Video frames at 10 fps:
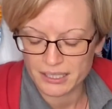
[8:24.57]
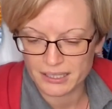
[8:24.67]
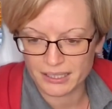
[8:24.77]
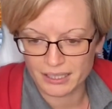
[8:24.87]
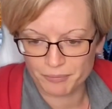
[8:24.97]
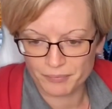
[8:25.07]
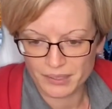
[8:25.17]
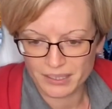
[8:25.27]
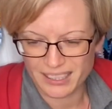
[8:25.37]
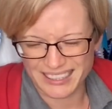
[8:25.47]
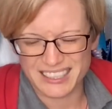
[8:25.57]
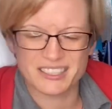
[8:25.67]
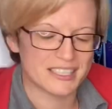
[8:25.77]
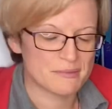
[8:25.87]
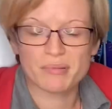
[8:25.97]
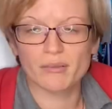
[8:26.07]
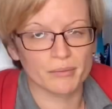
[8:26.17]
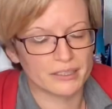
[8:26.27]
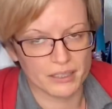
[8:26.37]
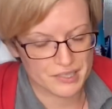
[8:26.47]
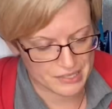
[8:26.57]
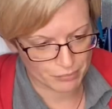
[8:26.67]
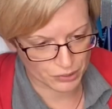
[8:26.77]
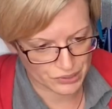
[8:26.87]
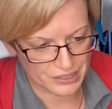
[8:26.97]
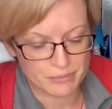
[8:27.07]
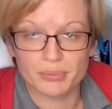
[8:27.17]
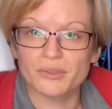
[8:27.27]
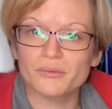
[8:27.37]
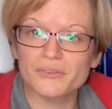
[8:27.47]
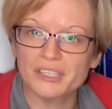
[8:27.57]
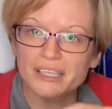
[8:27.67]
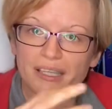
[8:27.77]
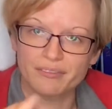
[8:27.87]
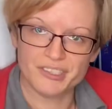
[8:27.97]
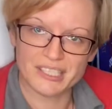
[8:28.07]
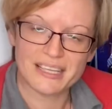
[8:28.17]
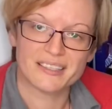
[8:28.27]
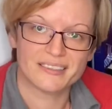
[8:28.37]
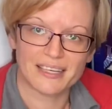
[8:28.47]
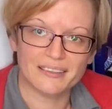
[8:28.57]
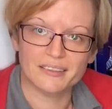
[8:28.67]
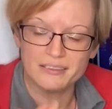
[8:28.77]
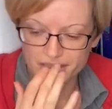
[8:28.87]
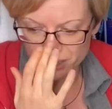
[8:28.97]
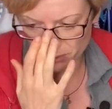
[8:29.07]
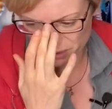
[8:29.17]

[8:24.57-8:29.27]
and it's probably not a simple gene, but the kind of genetic tendency towards